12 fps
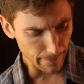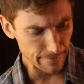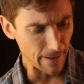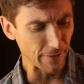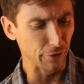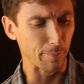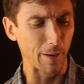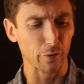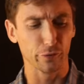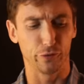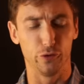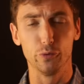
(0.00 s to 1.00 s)
Now these
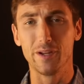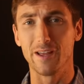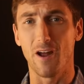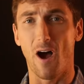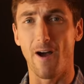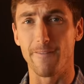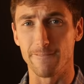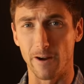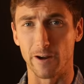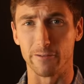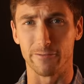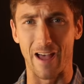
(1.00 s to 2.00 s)
barrels do get hot
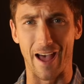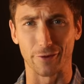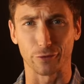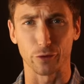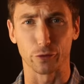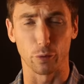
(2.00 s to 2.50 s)
very fast,